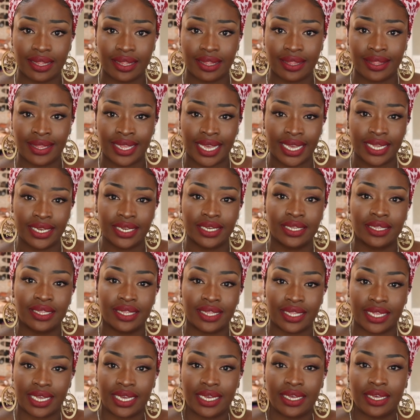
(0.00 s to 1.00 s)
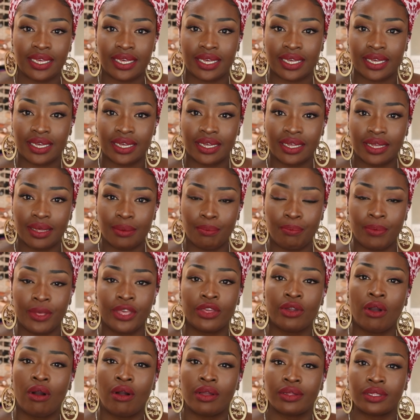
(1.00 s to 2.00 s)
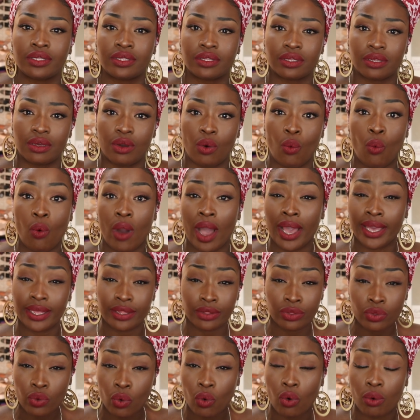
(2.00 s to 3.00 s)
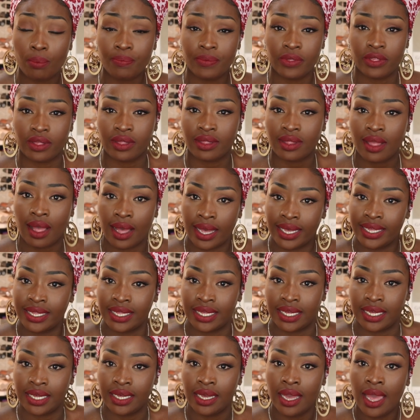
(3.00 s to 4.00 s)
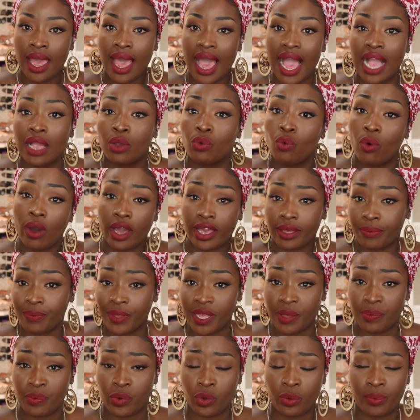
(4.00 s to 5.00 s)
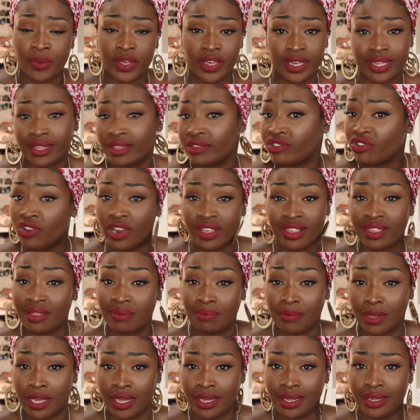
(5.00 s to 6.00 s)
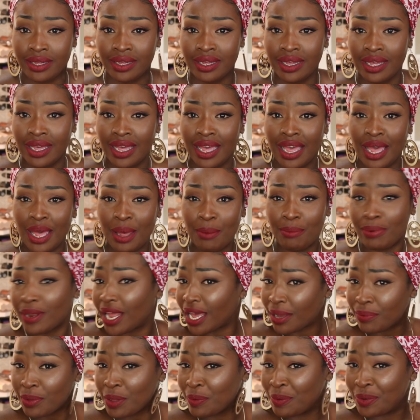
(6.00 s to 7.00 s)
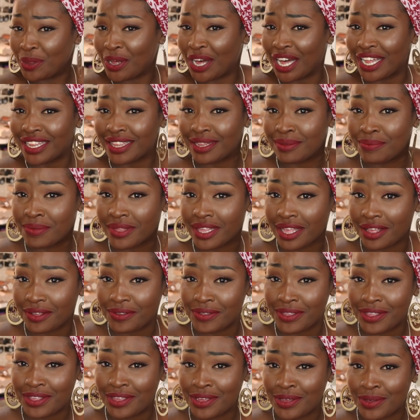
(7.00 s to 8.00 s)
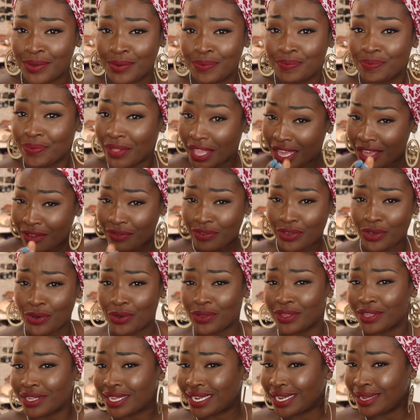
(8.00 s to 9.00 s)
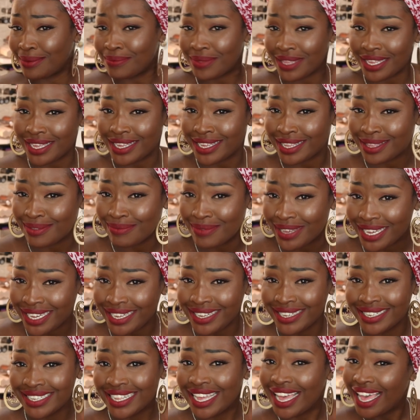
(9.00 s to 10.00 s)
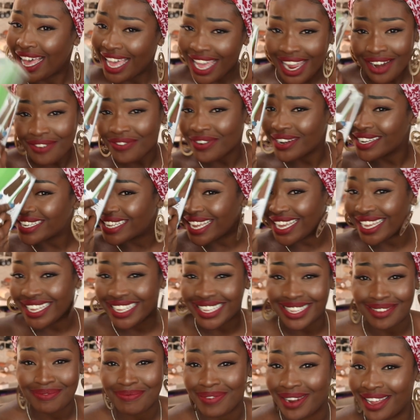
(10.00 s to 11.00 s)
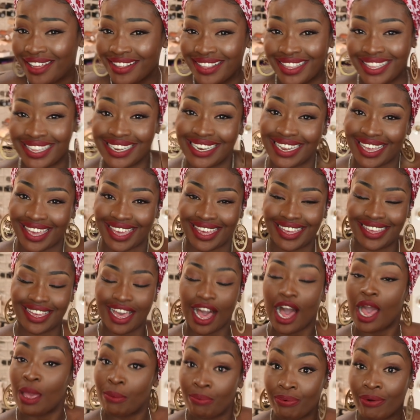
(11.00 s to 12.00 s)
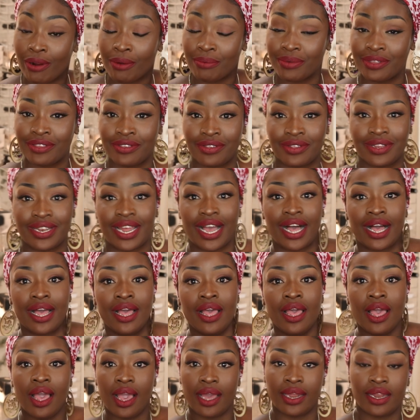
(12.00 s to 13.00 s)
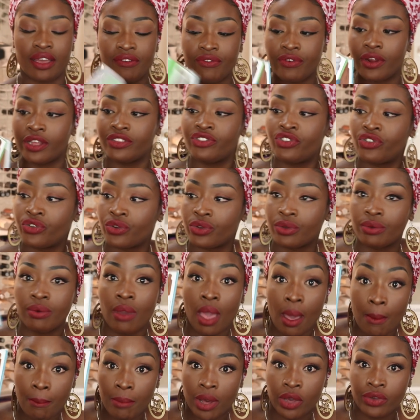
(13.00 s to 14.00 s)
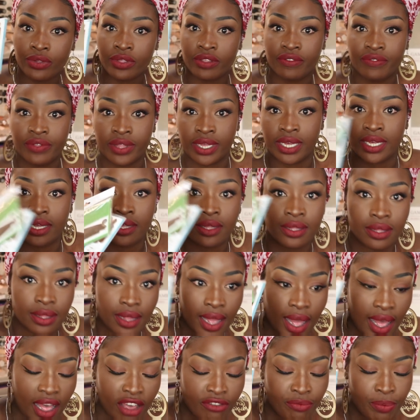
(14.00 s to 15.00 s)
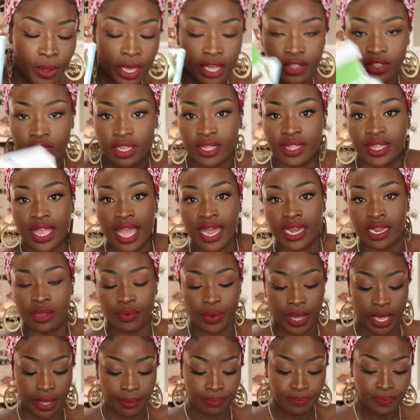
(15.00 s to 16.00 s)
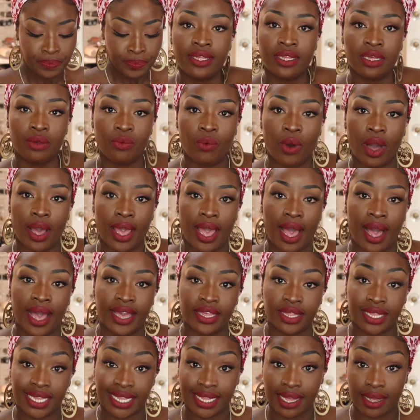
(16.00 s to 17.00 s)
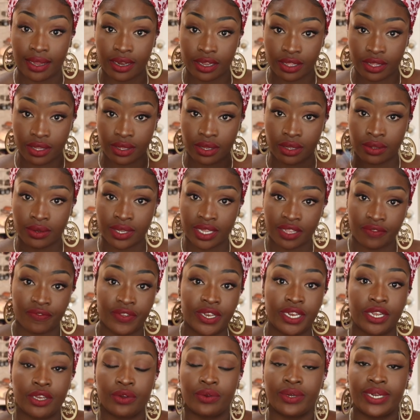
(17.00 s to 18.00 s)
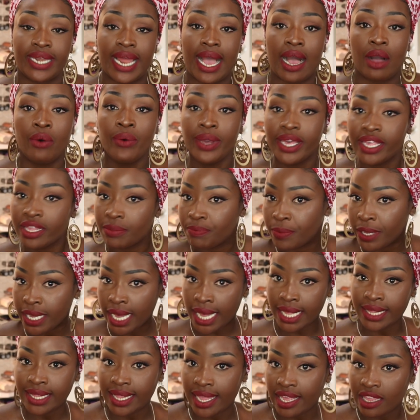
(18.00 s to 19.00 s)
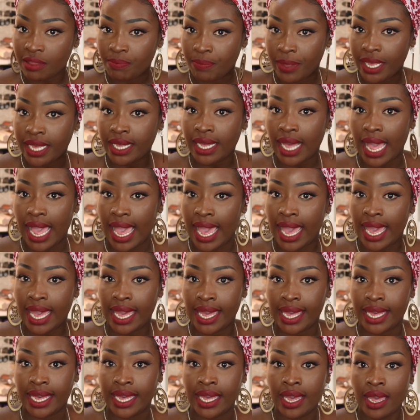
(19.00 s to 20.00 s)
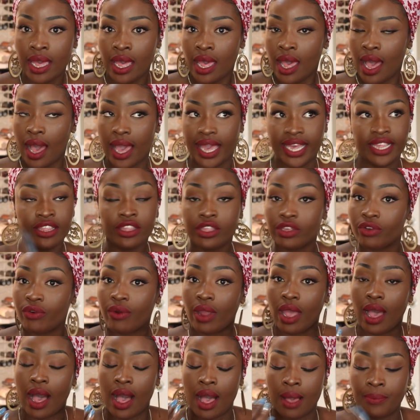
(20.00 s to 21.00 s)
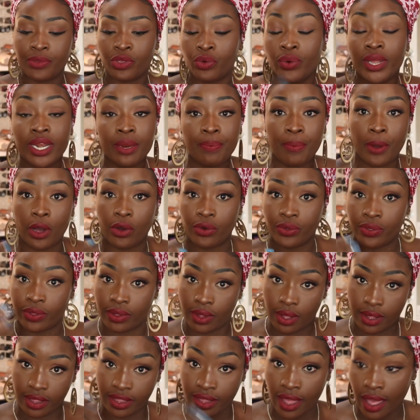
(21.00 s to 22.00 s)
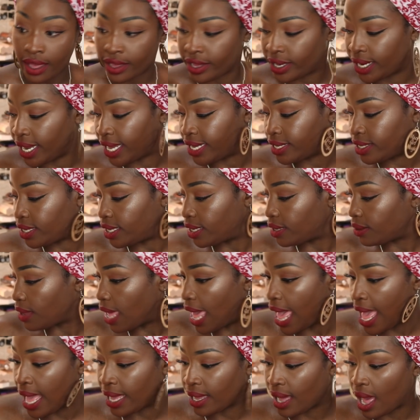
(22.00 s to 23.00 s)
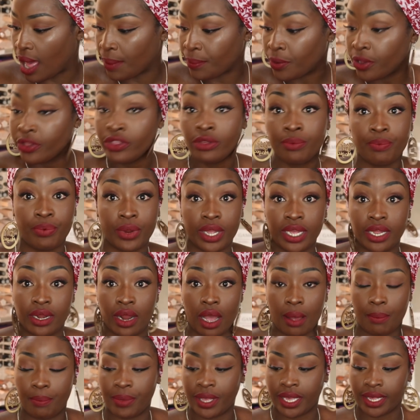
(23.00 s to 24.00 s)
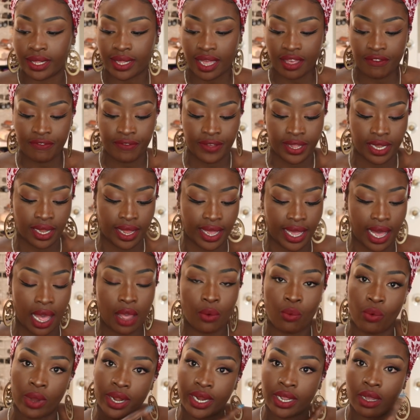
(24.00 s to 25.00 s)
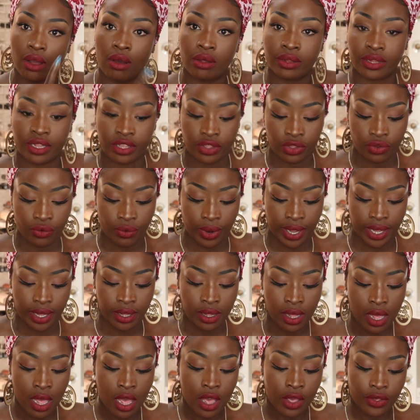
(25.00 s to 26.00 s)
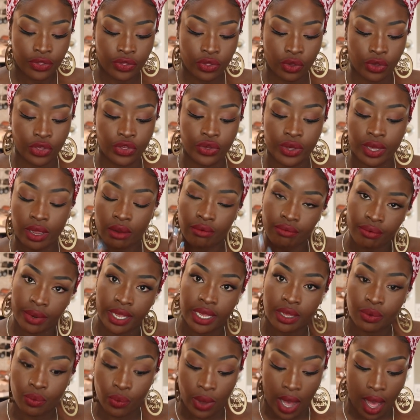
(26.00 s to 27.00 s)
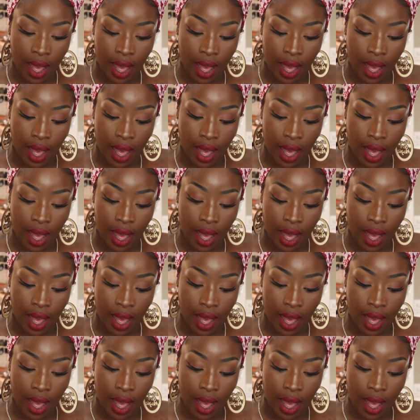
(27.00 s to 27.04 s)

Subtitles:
they didn't think beyond white norm society and white people, because trust me, black people cut themselves too. If you're as clumsy as me Every day is a plaster day. I promise you that. And I've run through most of these that I've purchased anyway. The reason why I decided to do this video now is because there's been a Twitter post circulating, and I'm going to bring it up because I feel like I want it on the screen so you can read what